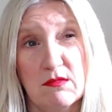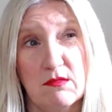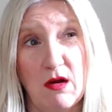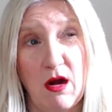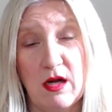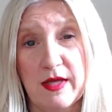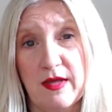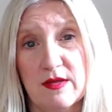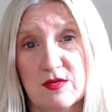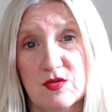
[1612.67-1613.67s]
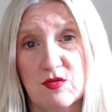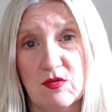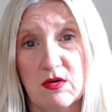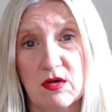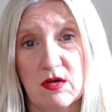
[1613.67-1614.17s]
cardigans
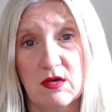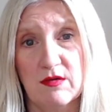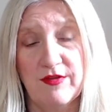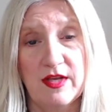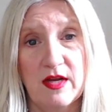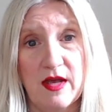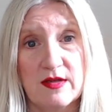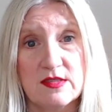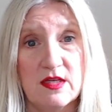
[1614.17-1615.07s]
or v-necks,